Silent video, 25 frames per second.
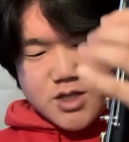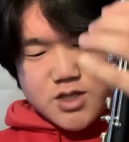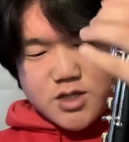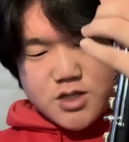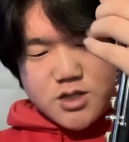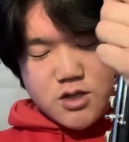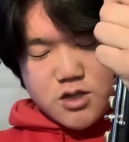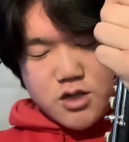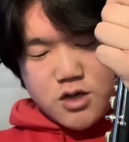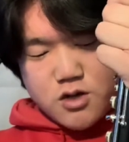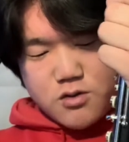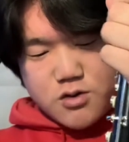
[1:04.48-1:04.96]
the
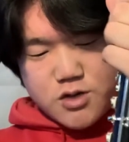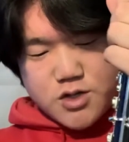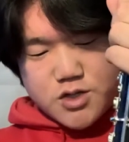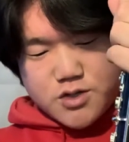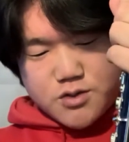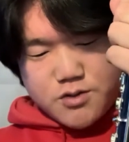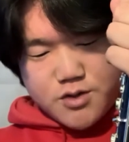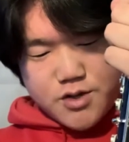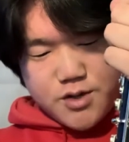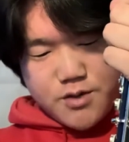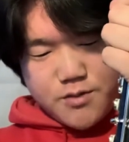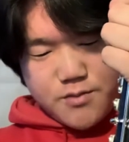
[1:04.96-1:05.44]
lower
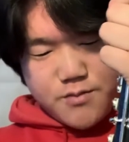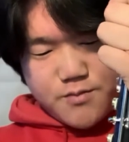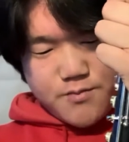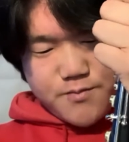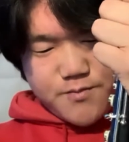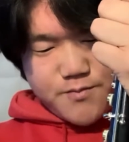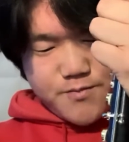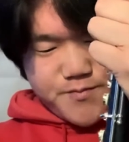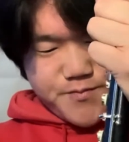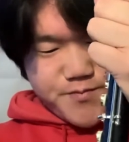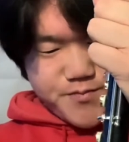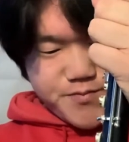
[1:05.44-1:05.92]
joint,
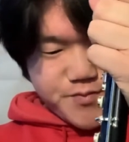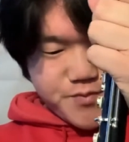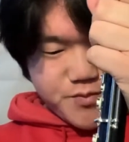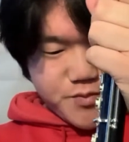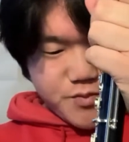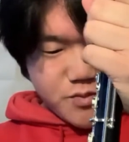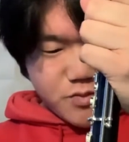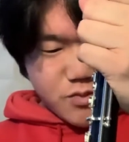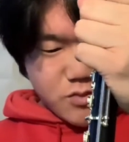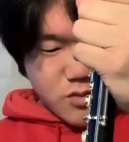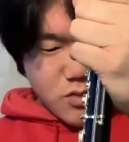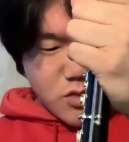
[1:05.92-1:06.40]

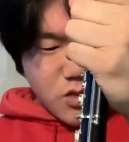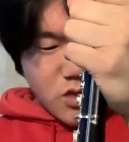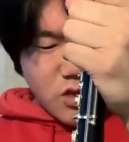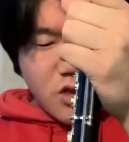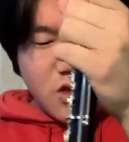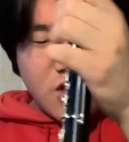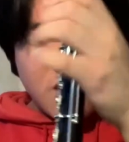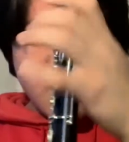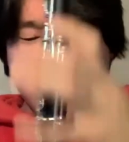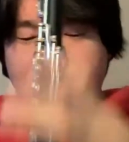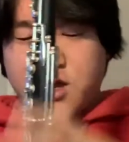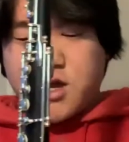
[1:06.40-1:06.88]

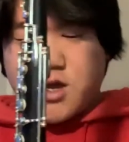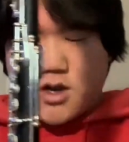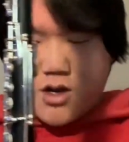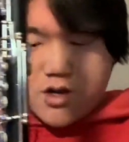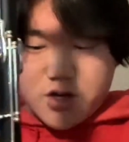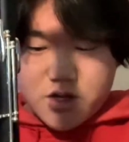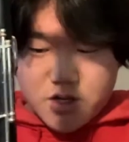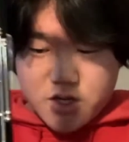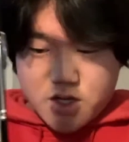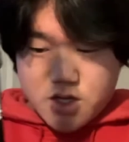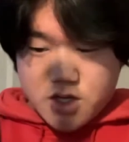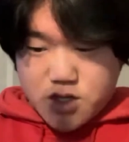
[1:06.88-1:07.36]
and
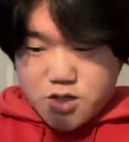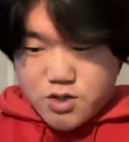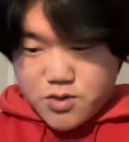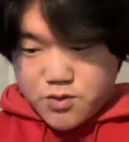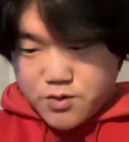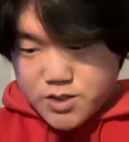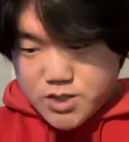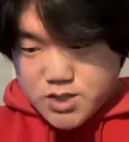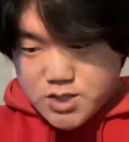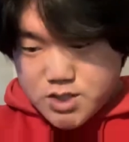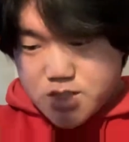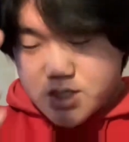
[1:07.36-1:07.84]
again,
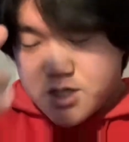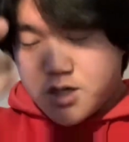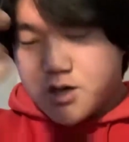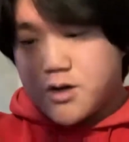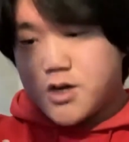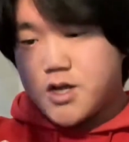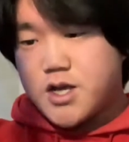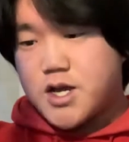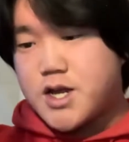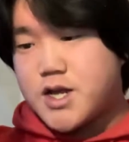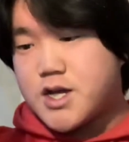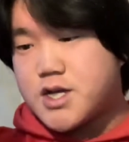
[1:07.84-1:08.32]
twisty
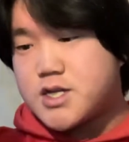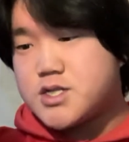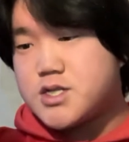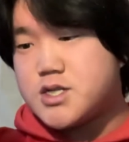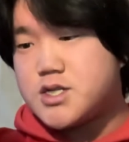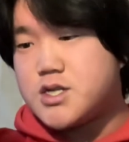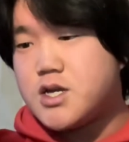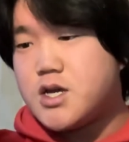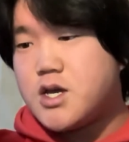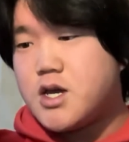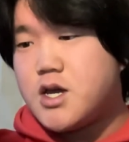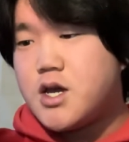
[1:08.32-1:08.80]
turny
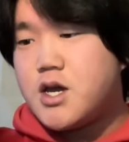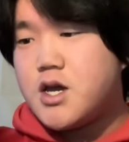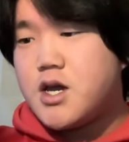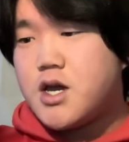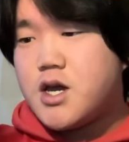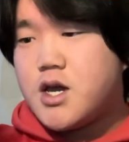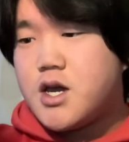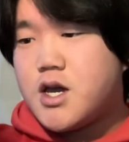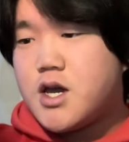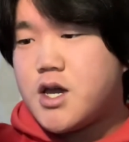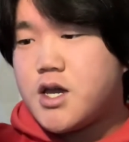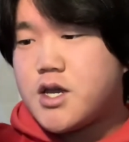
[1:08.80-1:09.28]
action.
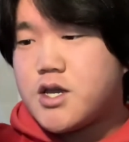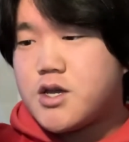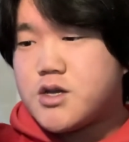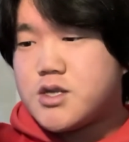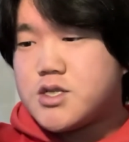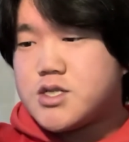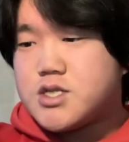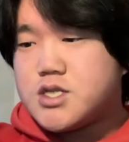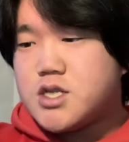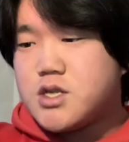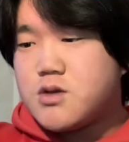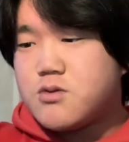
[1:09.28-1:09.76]
And you'll
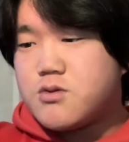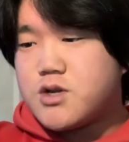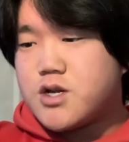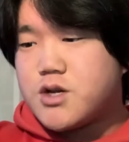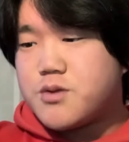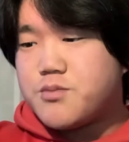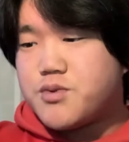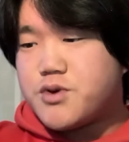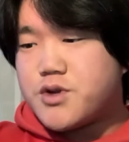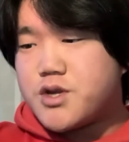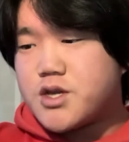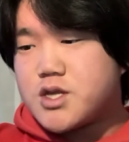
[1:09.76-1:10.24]
see when you're
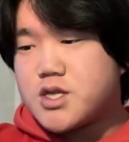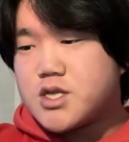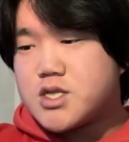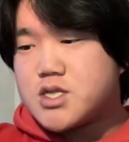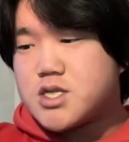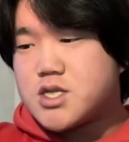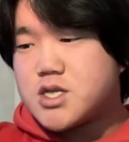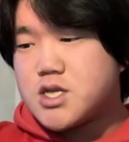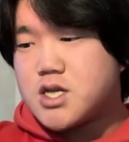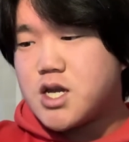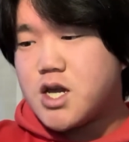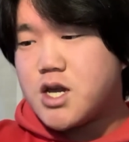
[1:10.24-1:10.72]
putting this
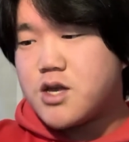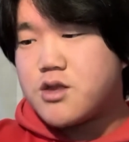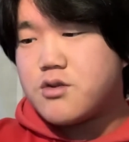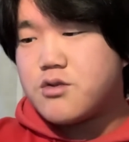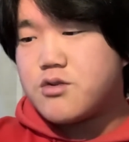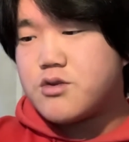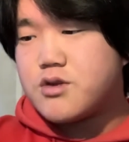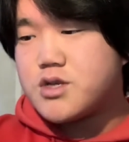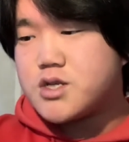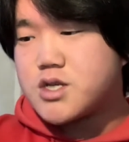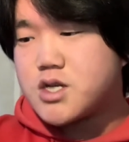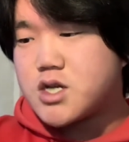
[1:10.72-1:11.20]
together,
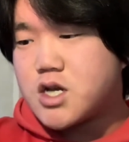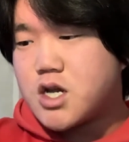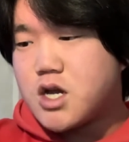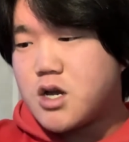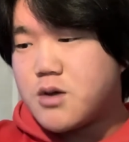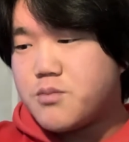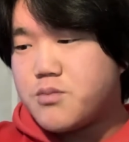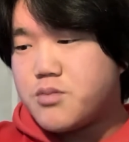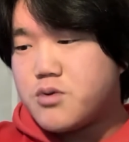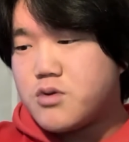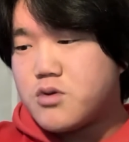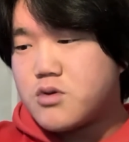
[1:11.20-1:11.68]
there's a
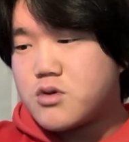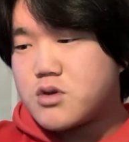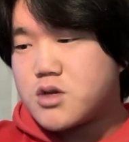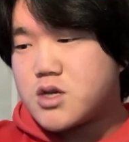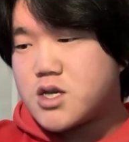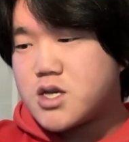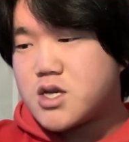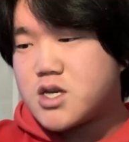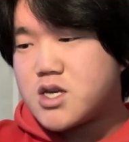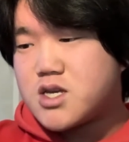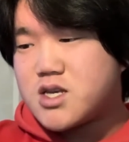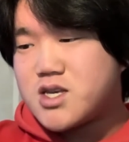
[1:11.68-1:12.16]
couple
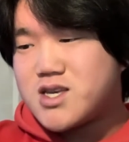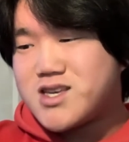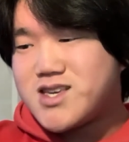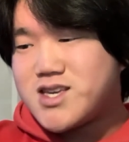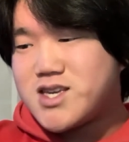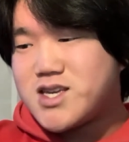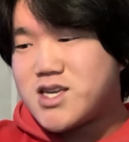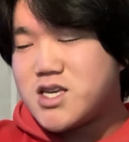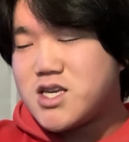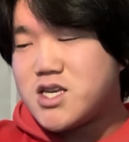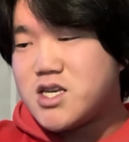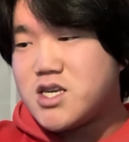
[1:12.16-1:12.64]

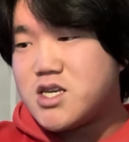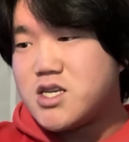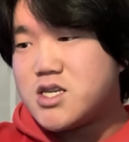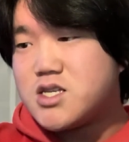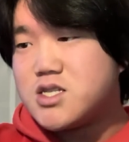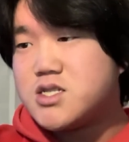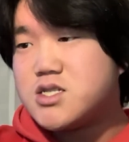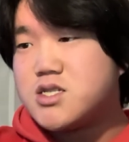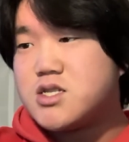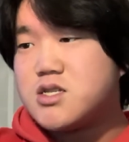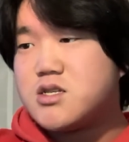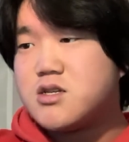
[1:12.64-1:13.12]

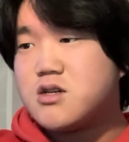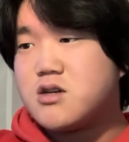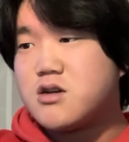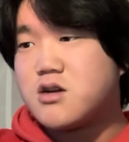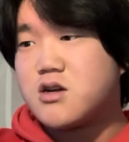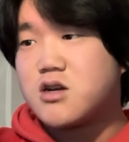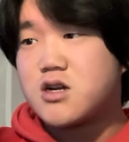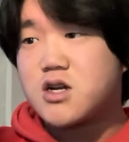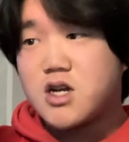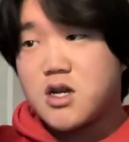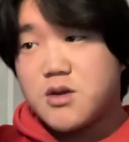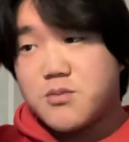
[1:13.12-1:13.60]
keys or a
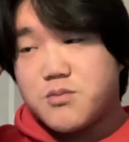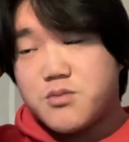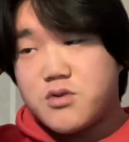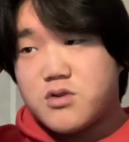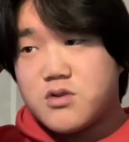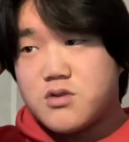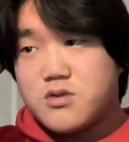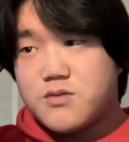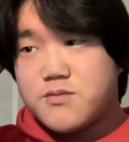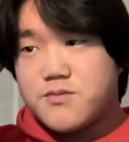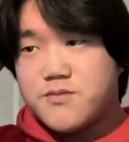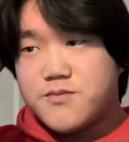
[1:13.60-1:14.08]

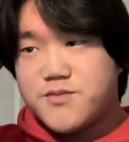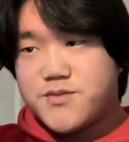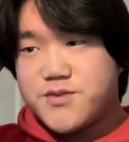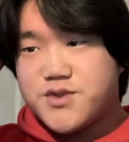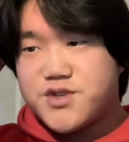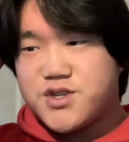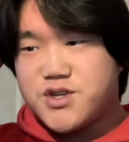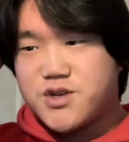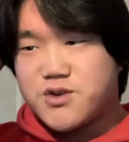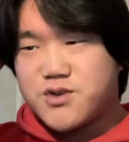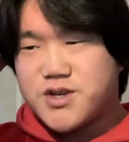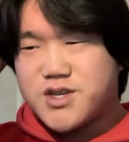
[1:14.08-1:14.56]
couple
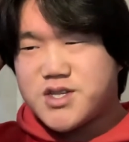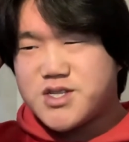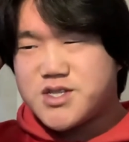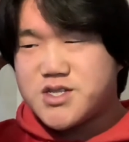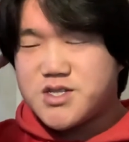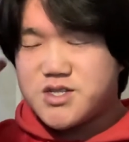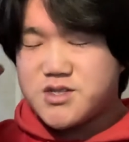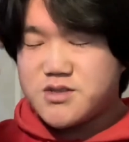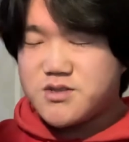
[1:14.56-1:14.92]
joints,